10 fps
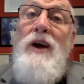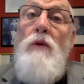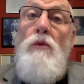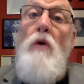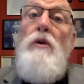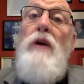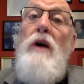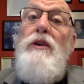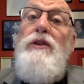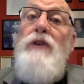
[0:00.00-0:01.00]
Role
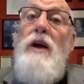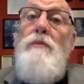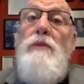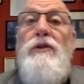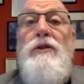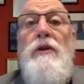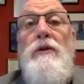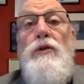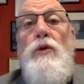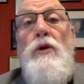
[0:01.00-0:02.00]
clarity statements
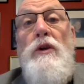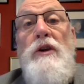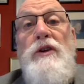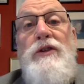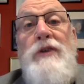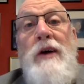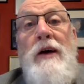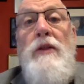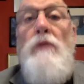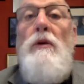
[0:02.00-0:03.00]
should list
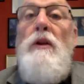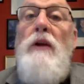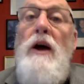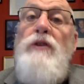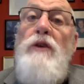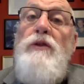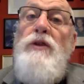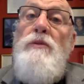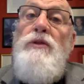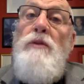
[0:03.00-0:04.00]
the
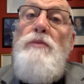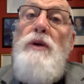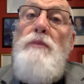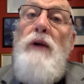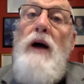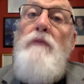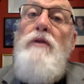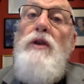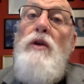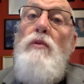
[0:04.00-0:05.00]
relationships that people have
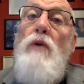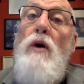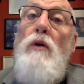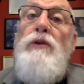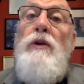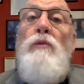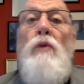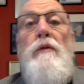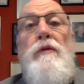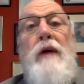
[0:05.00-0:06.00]
in their roles and
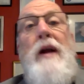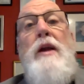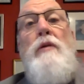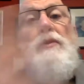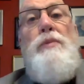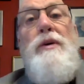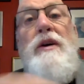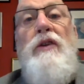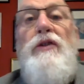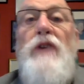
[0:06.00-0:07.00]
what value is being
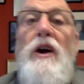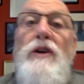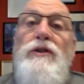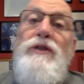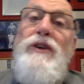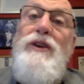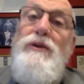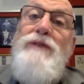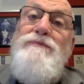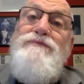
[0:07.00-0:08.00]
exchanged and
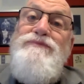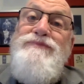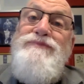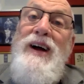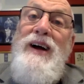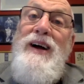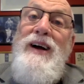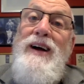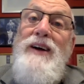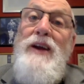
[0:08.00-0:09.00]
delivered.
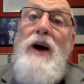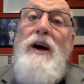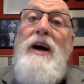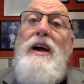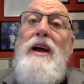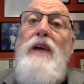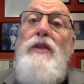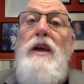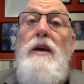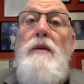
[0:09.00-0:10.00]
Now, in
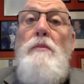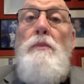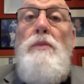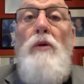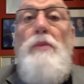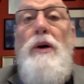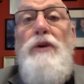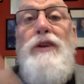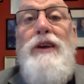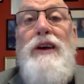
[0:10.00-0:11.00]
the blog
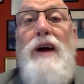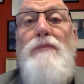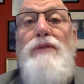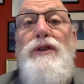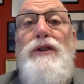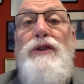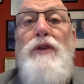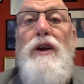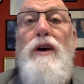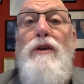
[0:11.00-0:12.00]
post that accompanies this
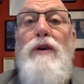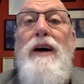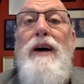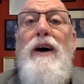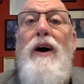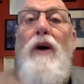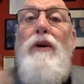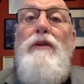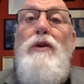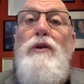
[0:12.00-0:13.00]
video, I'll
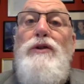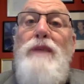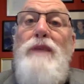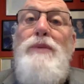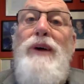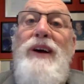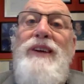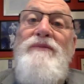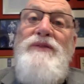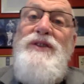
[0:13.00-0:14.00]
give you a
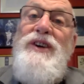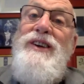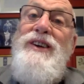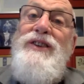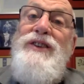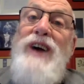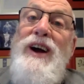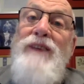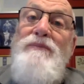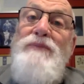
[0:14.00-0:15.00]
template to get you
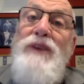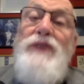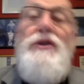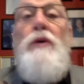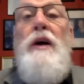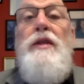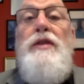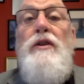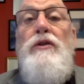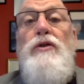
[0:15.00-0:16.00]
started. It's a great
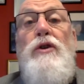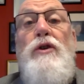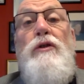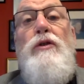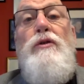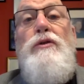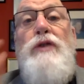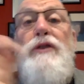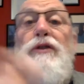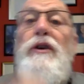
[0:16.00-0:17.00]
thing that you can do
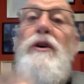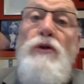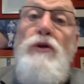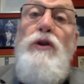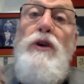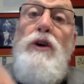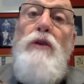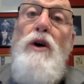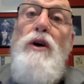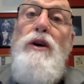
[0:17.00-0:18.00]
DC or during
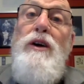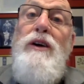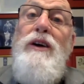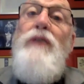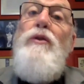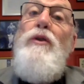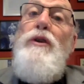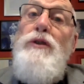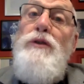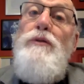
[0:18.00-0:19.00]
Corona in order
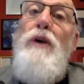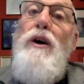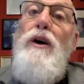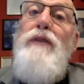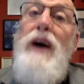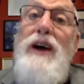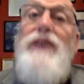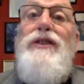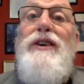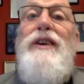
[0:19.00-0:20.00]
to thrive
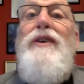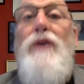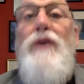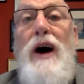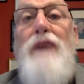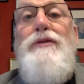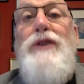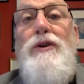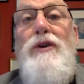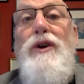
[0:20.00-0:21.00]
AC or after
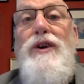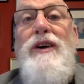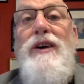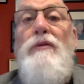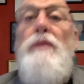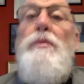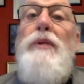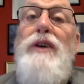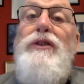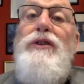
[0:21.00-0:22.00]
Corona.
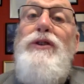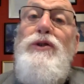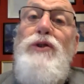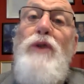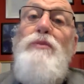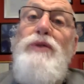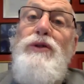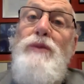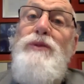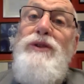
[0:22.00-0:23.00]
Replace your job
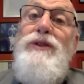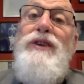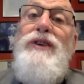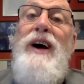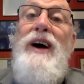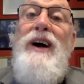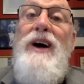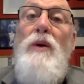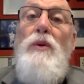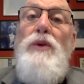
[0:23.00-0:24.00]
descriptions
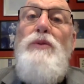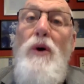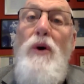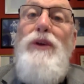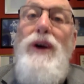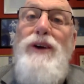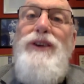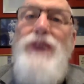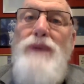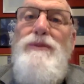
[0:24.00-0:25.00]
with role clarity
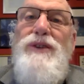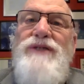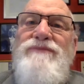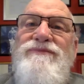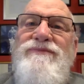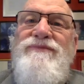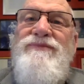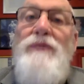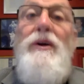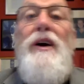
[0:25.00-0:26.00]
statements.
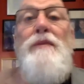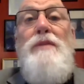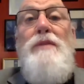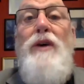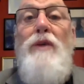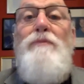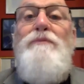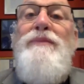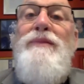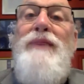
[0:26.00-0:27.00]
If I can be of help,
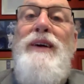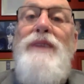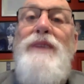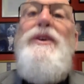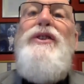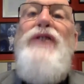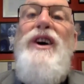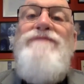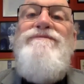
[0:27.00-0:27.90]
give me a shout.